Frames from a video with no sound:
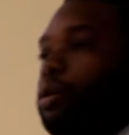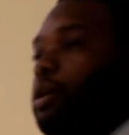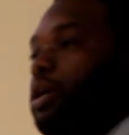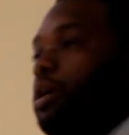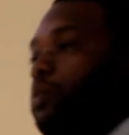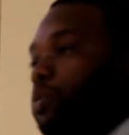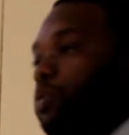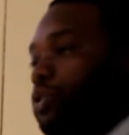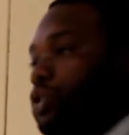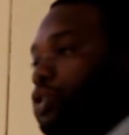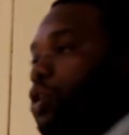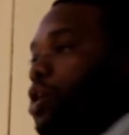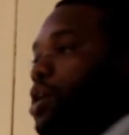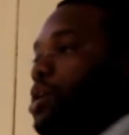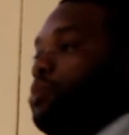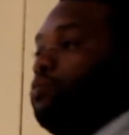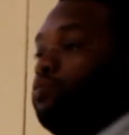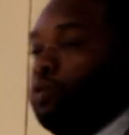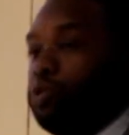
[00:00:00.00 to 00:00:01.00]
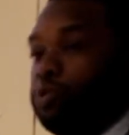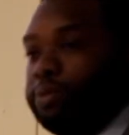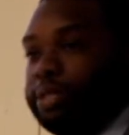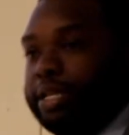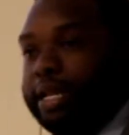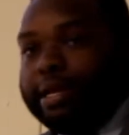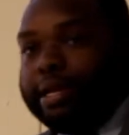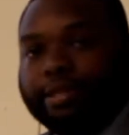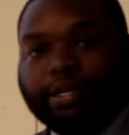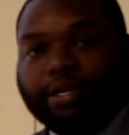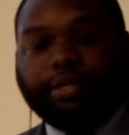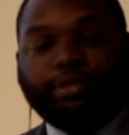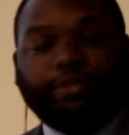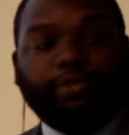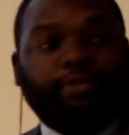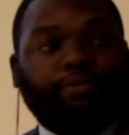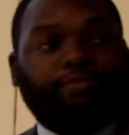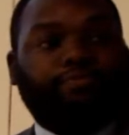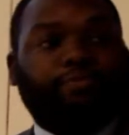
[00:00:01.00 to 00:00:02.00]
it will start in rooms like
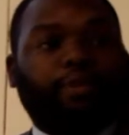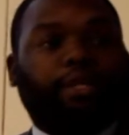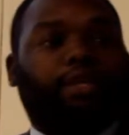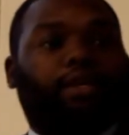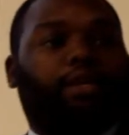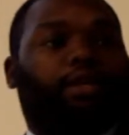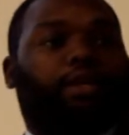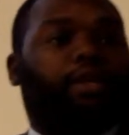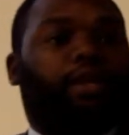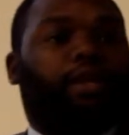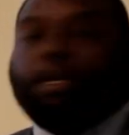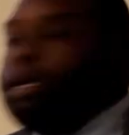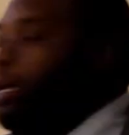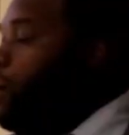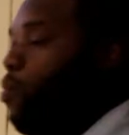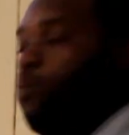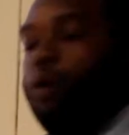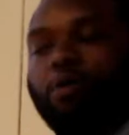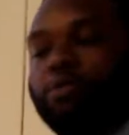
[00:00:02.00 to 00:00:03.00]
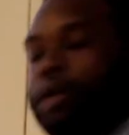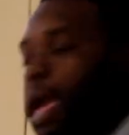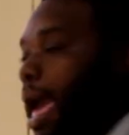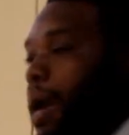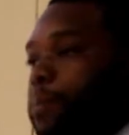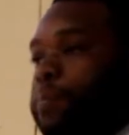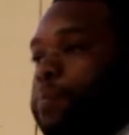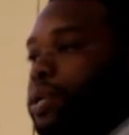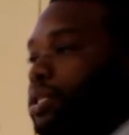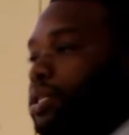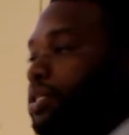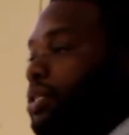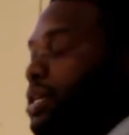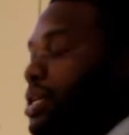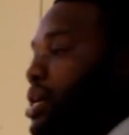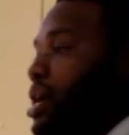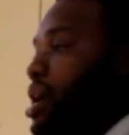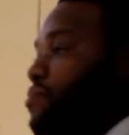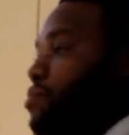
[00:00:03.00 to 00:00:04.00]
this. It won't happen in
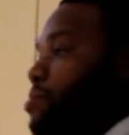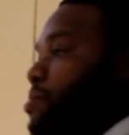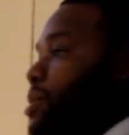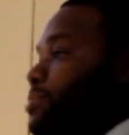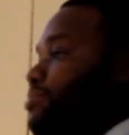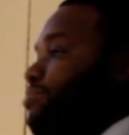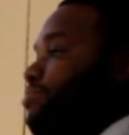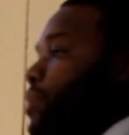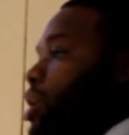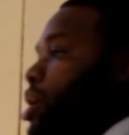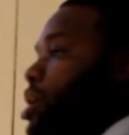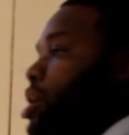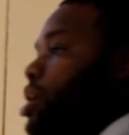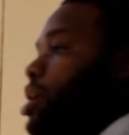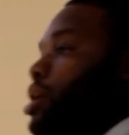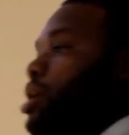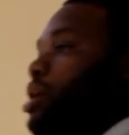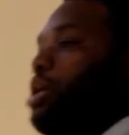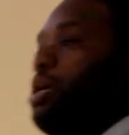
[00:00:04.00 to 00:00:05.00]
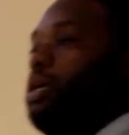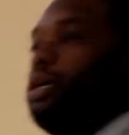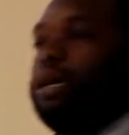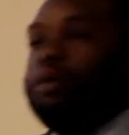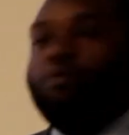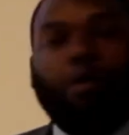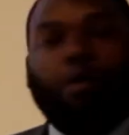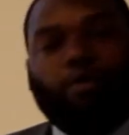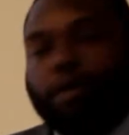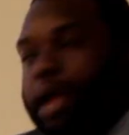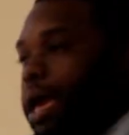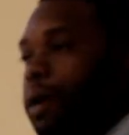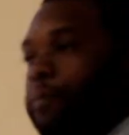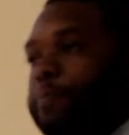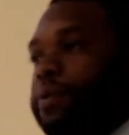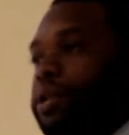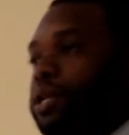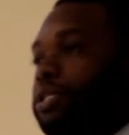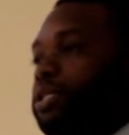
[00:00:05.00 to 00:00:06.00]
city government. It won't
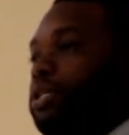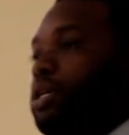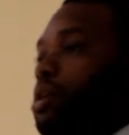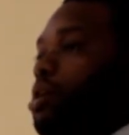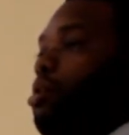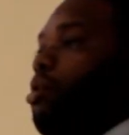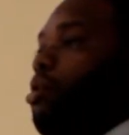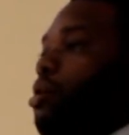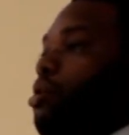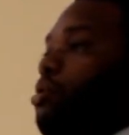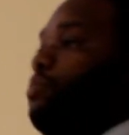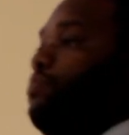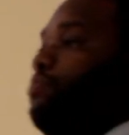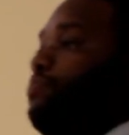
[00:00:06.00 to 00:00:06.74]
happen in City Hall.